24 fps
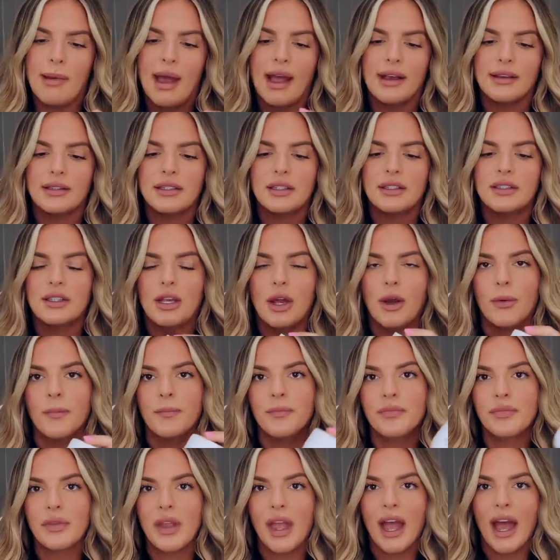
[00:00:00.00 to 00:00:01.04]
Mask. So
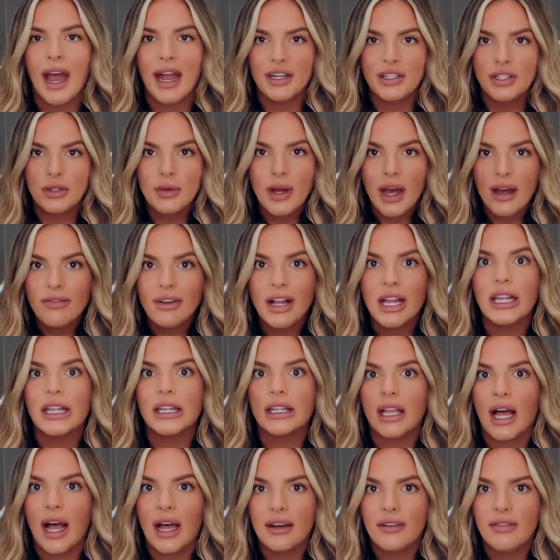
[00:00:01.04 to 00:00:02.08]
I do have a
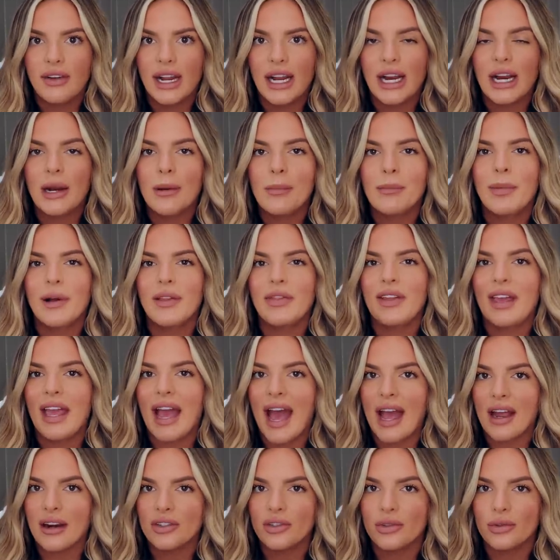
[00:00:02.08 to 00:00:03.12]
lot of hair, but the
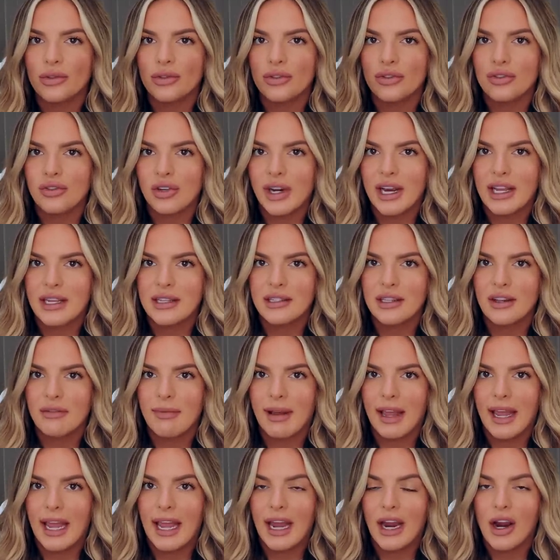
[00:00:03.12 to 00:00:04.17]
actual strands of
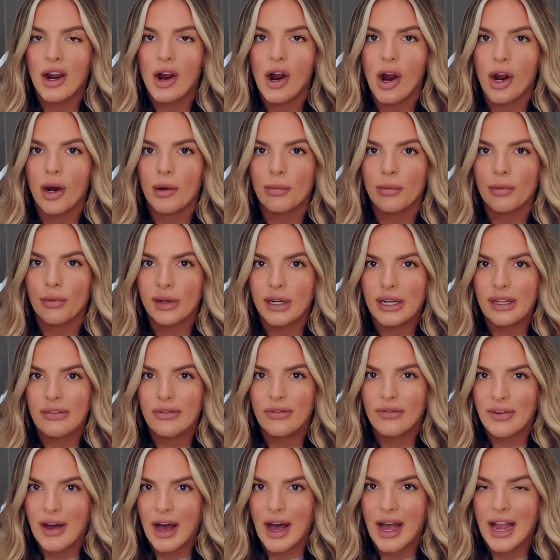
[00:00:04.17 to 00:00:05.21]
my hair are pretty
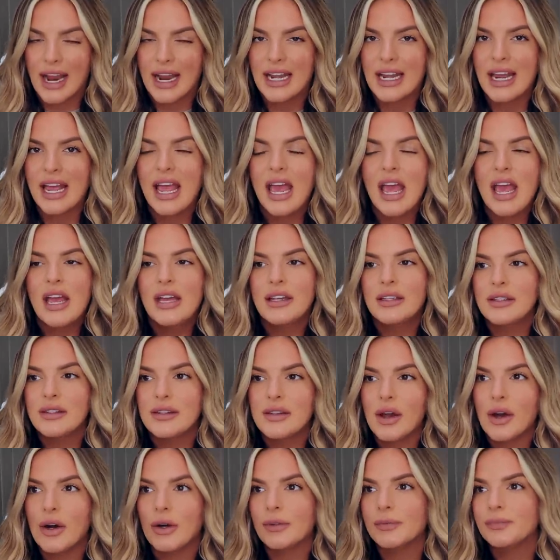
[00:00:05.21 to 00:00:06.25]
fine.
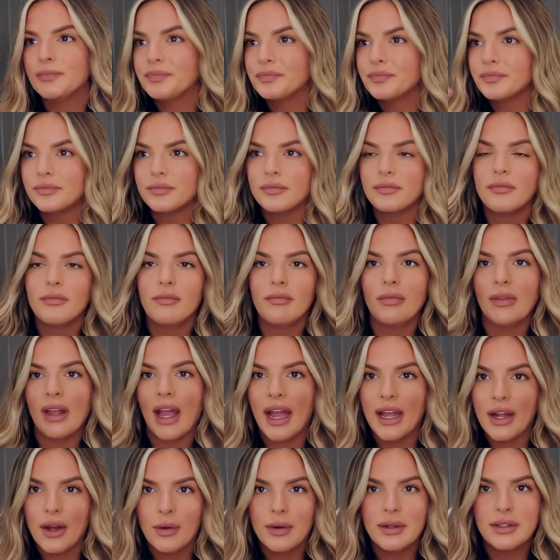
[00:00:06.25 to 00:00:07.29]
So
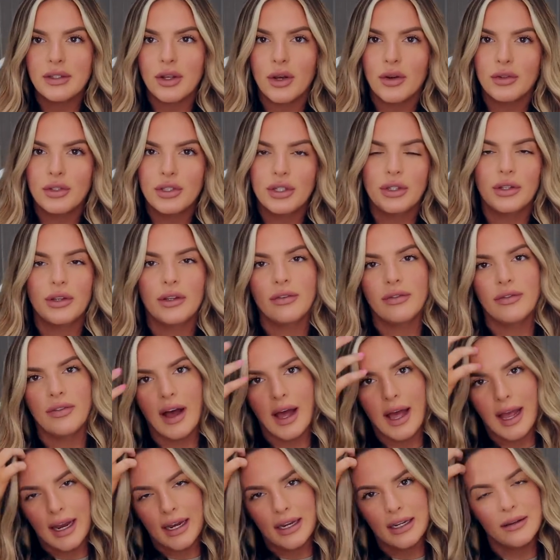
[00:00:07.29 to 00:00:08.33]
I always go to the
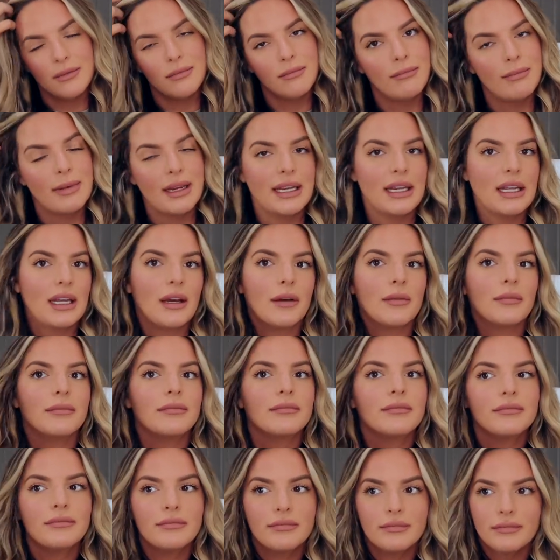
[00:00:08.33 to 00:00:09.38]
fine medium